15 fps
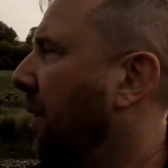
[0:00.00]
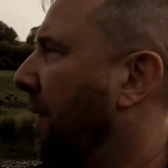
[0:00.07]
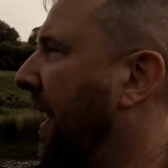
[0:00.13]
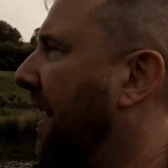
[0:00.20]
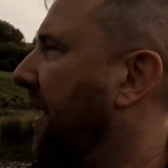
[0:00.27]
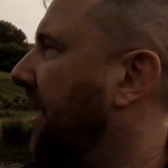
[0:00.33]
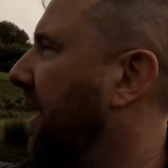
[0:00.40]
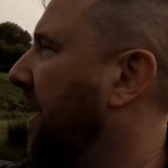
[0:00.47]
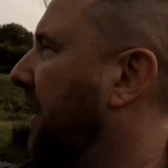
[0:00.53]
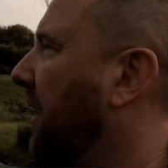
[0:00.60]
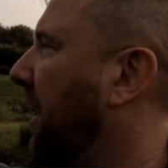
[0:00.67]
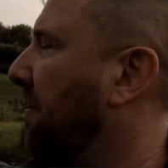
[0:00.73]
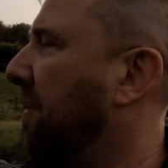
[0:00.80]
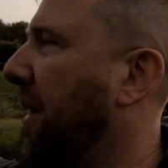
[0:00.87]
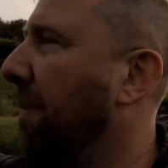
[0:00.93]
We had a
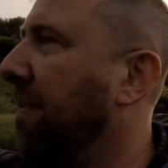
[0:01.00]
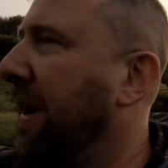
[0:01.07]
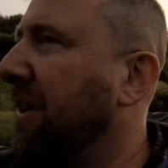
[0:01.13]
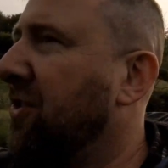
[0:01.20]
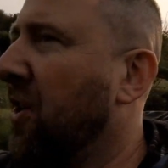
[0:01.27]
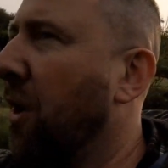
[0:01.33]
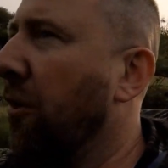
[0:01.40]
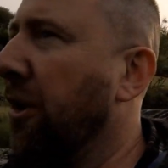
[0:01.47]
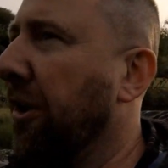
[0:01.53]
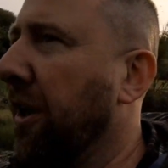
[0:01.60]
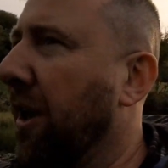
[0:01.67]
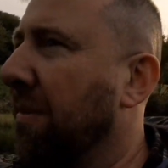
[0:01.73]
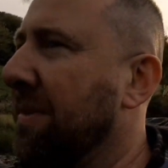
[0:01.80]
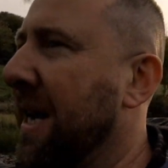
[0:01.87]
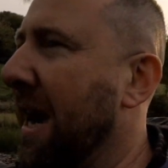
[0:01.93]
big torrent
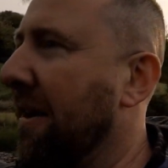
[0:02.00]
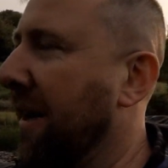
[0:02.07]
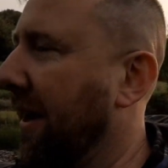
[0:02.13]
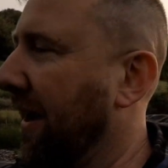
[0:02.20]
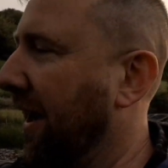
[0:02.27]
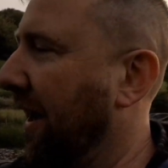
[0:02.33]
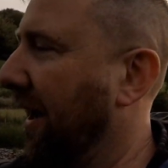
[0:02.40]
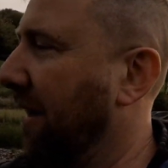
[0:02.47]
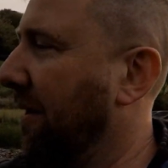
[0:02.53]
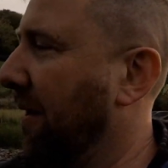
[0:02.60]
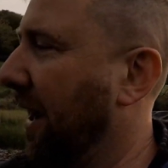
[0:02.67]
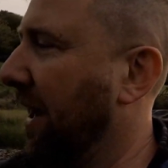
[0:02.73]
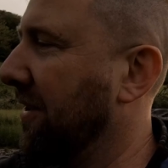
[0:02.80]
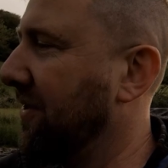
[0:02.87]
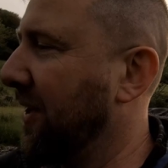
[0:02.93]
come down, and it
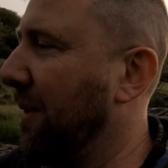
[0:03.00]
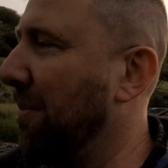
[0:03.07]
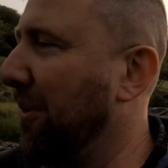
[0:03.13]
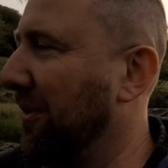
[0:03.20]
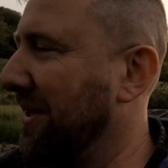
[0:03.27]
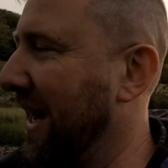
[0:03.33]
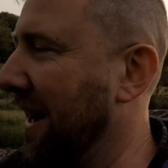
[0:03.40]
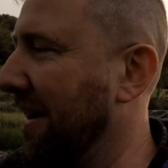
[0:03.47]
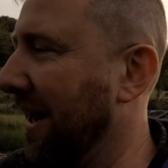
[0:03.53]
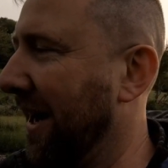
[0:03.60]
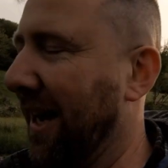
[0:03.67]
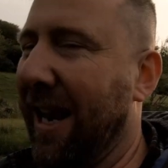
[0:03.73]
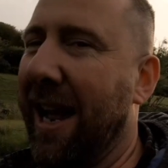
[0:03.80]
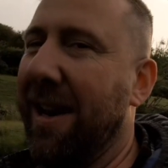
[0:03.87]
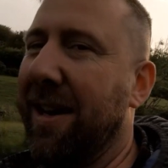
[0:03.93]
tumbled down and
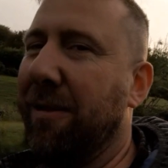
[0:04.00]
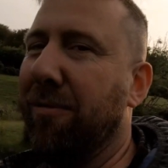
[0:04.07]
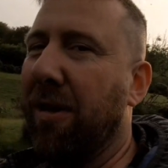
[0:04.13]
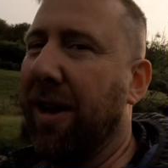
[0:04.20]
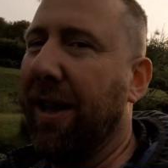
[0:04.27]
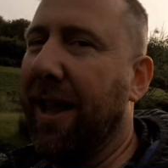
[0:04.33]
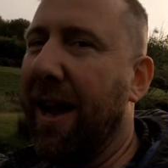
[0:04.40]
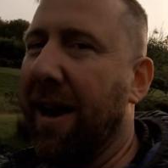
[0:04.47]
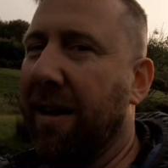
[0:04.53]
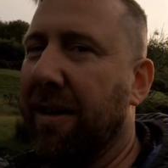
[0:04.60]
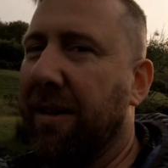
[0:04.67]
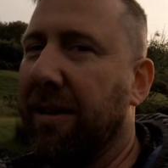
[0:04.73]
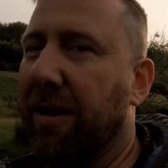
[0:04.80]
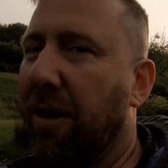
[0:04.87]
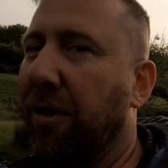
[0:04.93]
it landed right there.
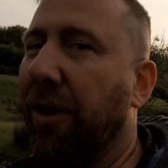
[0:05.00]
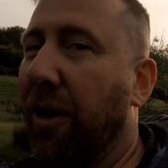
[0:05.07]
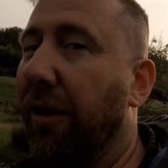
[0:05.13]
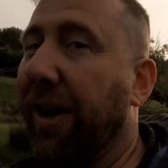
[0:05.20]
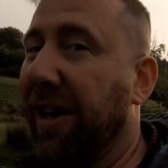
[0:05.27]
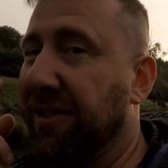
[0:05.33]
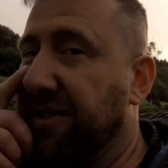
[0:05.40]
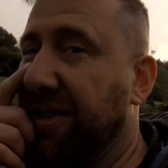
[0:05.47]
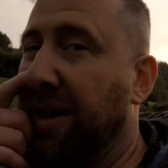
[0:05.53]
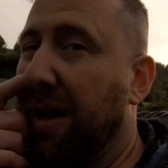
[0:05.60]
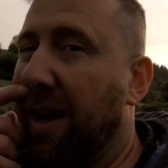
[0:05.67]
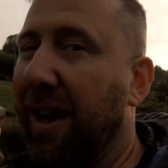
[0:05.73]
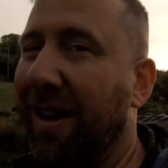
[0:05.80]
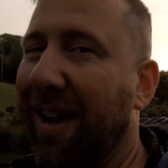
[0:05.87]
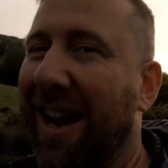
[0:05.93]
Honest,
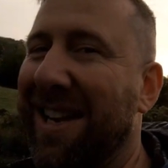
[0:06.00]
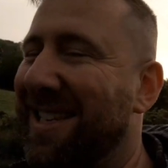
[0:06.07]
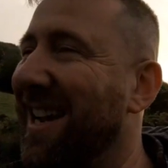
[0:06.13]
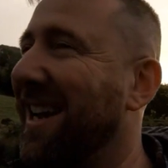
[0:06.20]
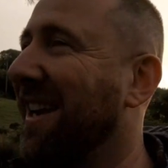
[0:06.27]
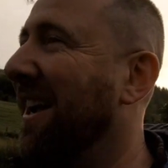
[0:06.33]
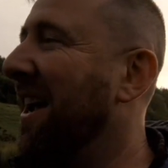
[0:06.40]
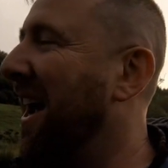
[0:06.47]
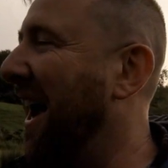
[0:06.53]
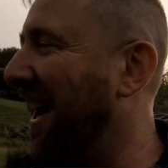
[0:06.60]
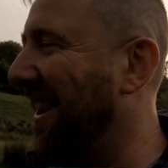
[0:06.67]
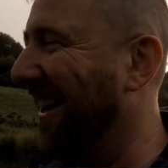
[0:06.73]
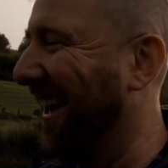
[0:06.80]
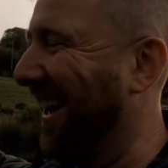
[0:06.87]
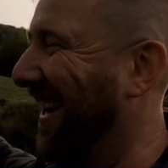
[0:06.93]
it did,
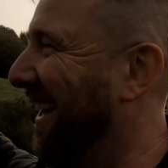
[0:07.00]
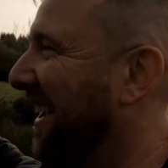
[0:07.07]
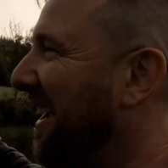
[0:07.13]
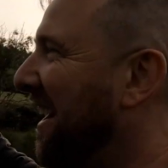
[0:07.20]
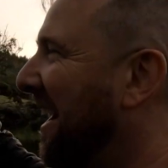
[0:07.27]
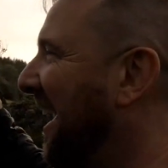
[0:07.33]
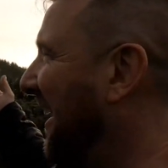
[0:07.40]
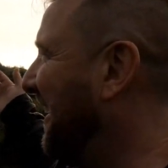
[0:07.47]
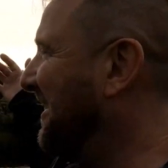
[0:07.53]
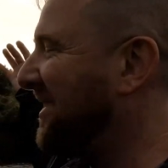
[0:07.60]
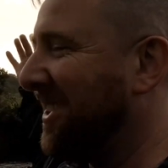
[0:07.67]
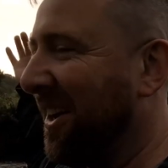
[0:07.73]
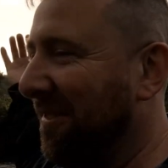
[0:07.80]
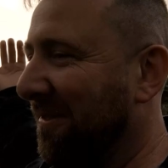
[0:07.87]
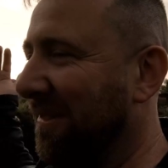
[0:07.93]
and the
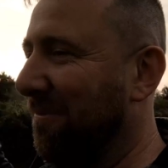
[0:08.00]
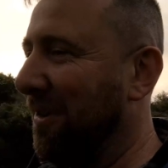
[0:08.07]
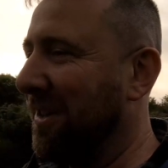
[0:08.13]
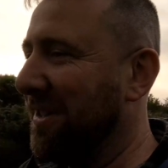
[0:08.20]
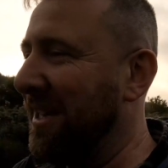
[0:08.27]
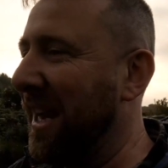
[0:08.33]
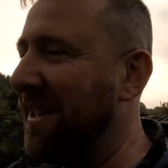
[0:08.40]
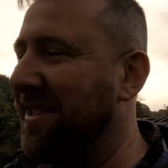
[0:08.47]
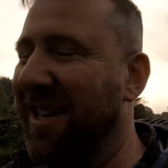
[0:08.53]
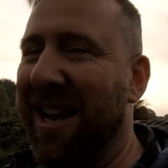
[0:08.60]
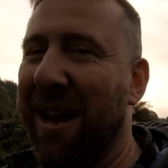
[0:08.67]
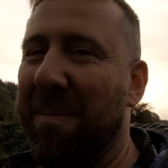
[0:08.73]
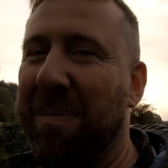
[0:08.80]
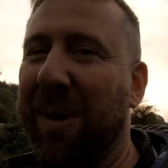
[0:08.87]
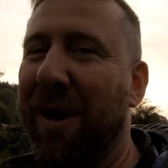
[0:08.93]
sun was hitting
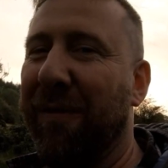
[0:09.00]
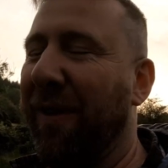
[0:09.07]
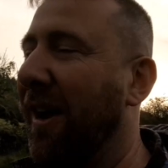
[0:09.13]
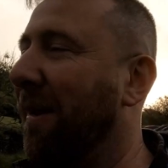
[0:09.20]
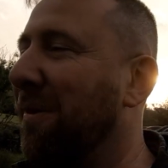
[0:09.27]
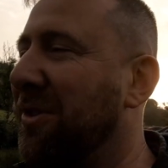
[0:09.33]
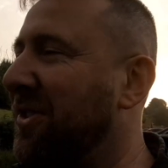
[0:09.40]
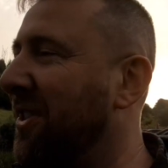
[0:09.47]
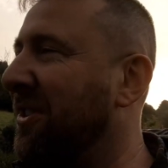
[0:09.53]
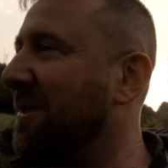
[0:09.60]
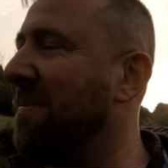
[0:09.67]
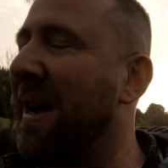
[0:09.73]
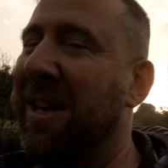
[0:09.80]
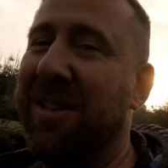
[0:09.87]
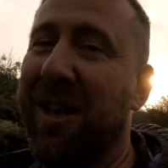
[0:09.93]
it perfect. It was just
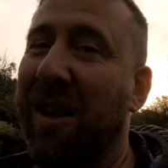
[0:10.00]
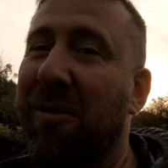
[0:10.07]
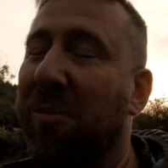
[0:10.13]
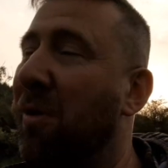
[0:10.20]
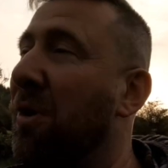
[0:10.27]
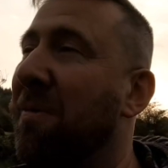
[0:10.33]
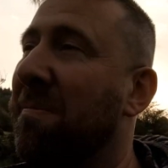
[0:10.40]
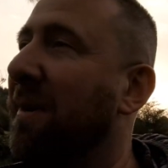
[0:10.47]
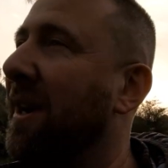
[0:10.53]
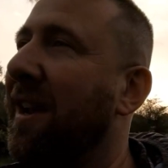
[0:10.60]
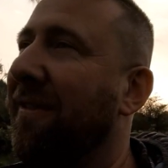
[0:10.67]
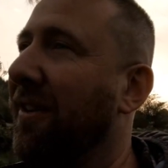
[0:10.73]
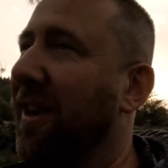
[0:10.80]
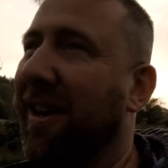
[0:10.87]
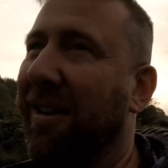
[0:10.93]
amazing. You wouldn't
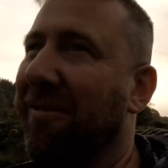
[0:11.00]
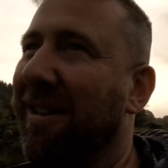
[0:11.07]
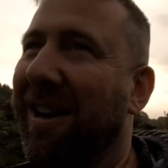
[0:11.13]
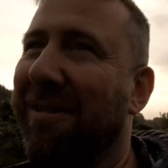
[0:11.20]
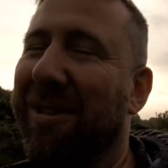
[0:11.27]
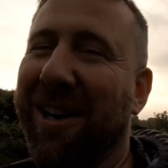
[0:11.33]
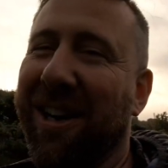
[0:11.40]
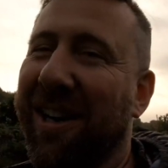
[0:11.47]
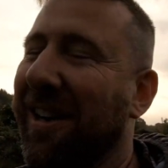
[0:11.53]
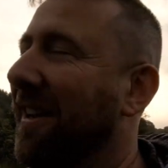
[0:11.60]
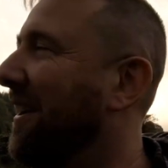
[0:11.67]
believe it. You really wouldn't.